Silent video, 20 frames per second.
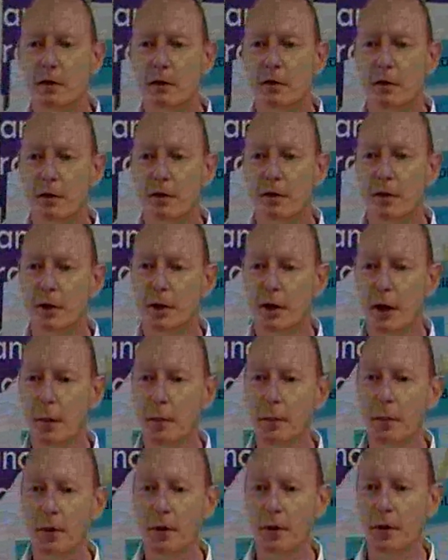Just a
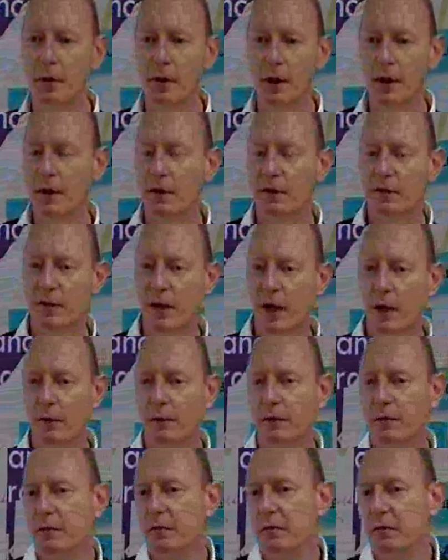number in itself
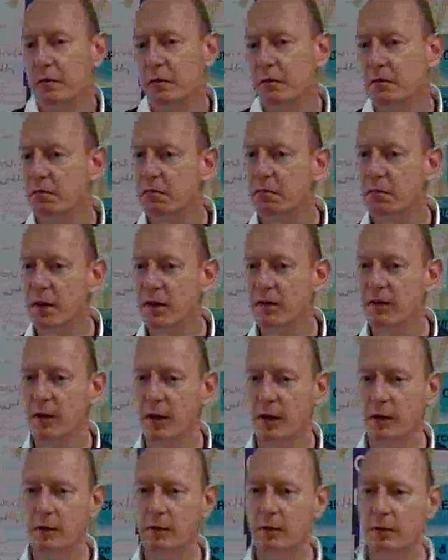is
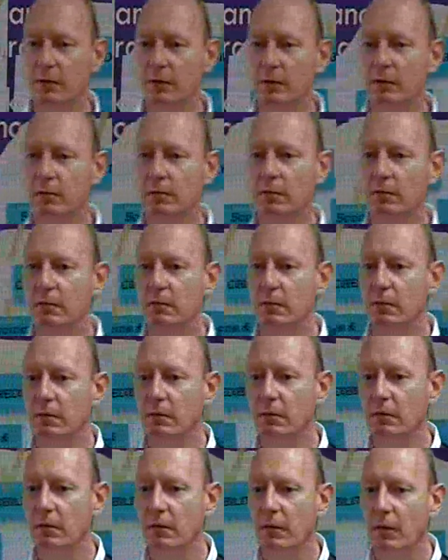not
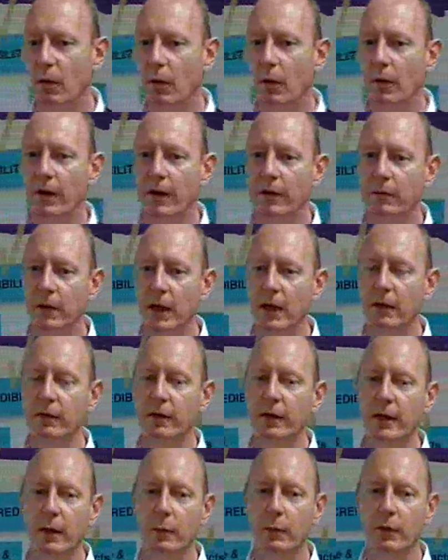all that
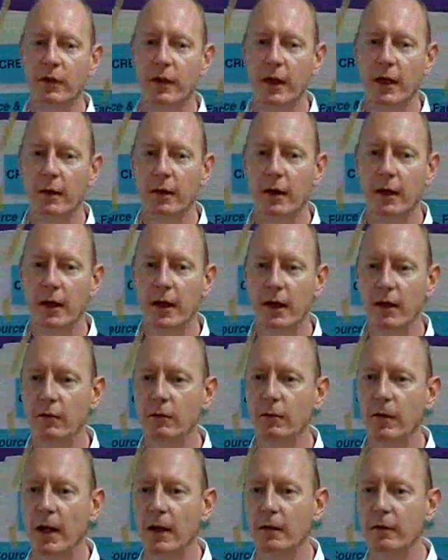relevant, I would think. It is
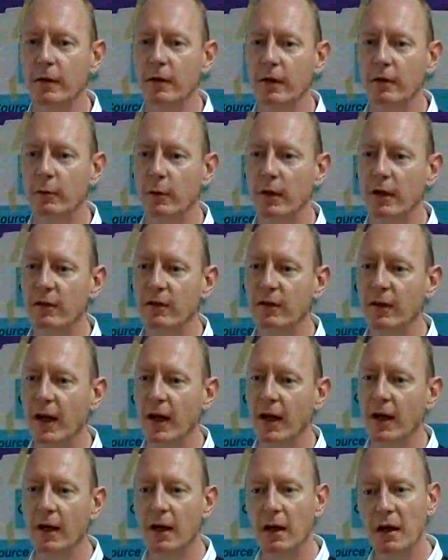relevant if we can
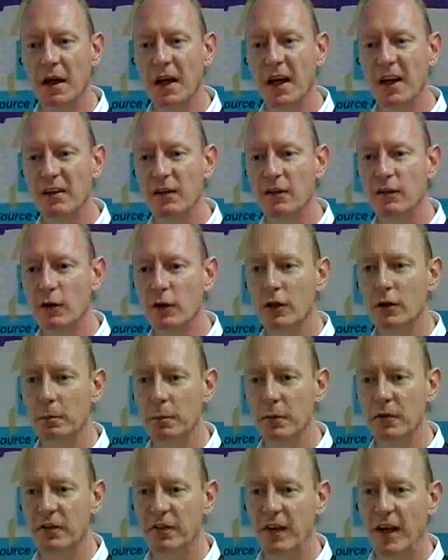say it's a certain
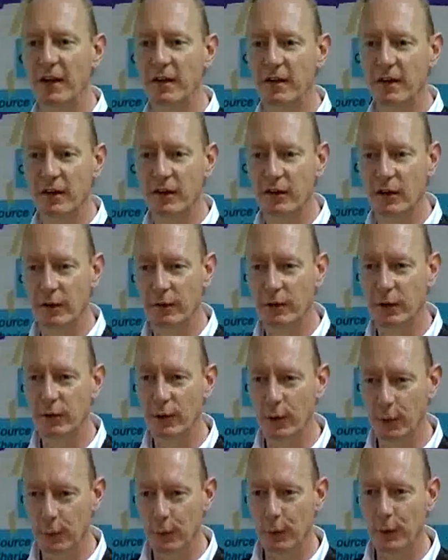percentage of the
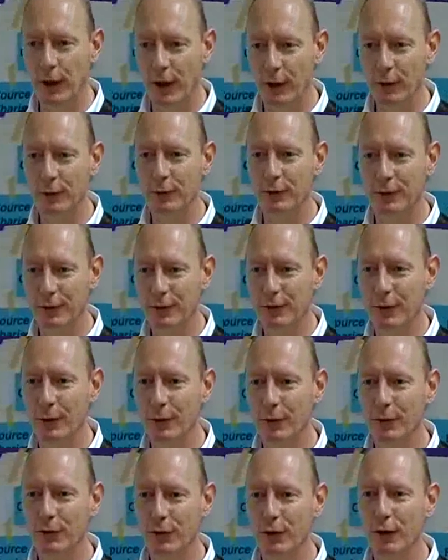
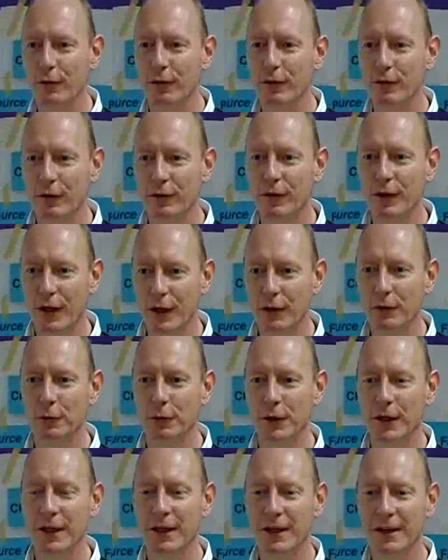total surface of the
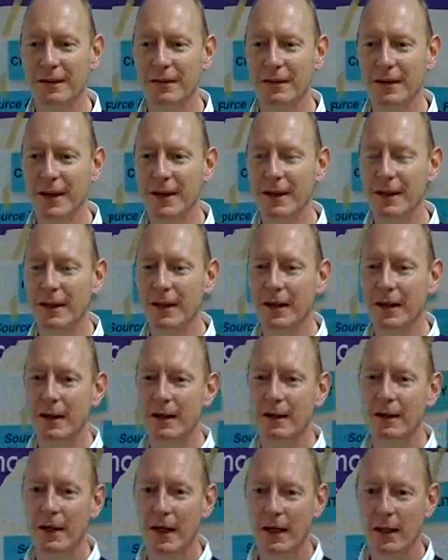country, right?
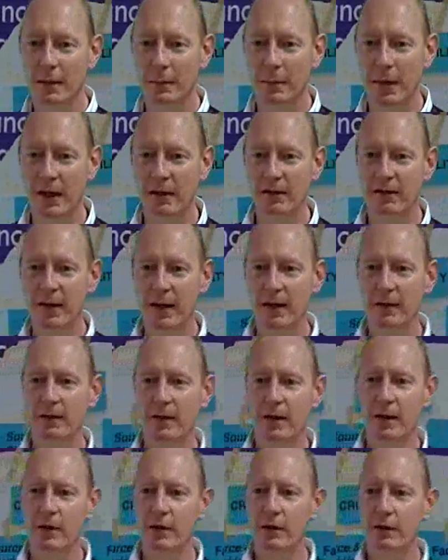Then it makes sense.
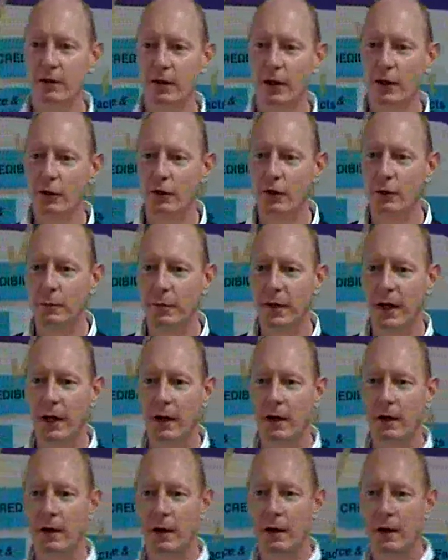Then you can start to
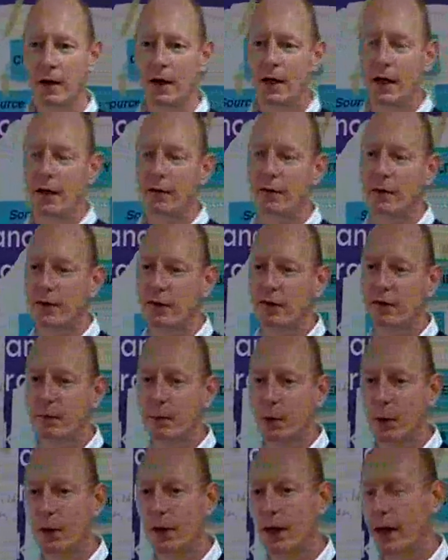compare if it's a
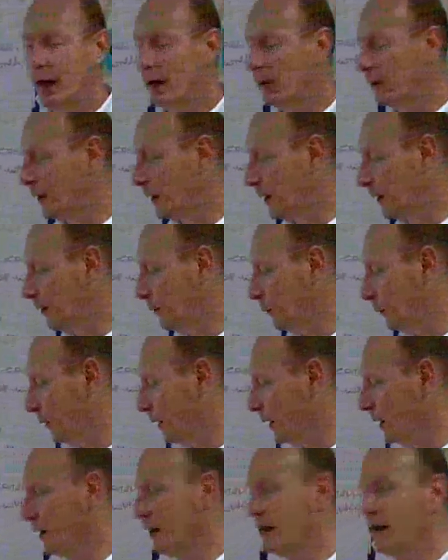small area
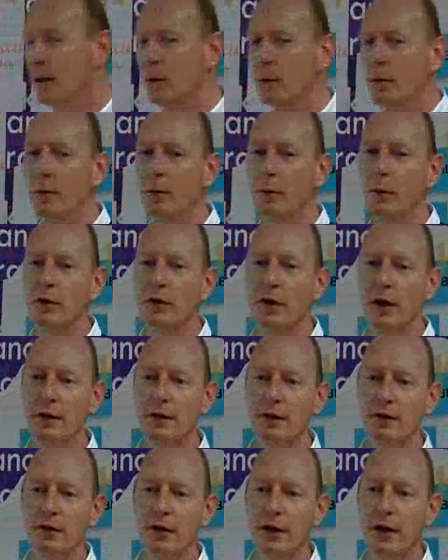where illegal wood
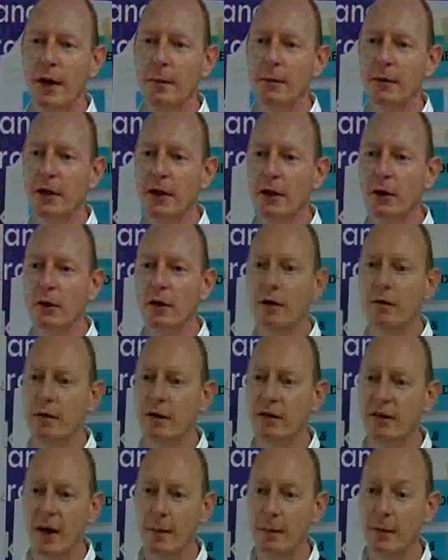cuttings are happening or if
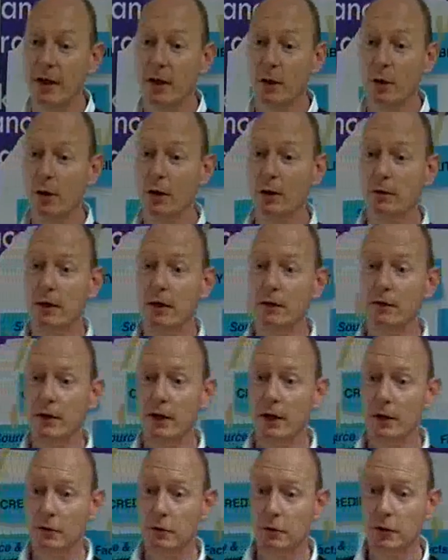it's happening all around the
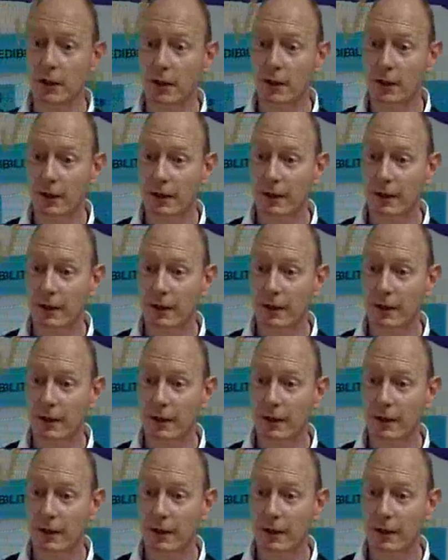country.